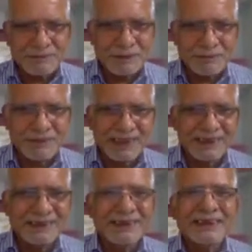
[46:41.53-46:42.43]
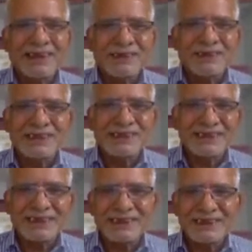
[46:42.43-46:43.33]
Mumbai, Council
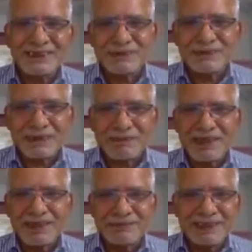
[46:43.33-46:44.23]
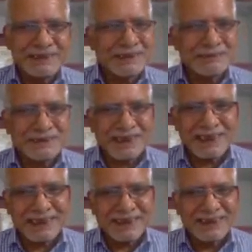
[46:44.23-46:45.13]
Generals of Japan, Belgium,
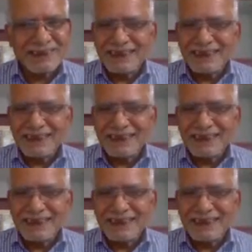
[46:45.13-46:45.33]
China,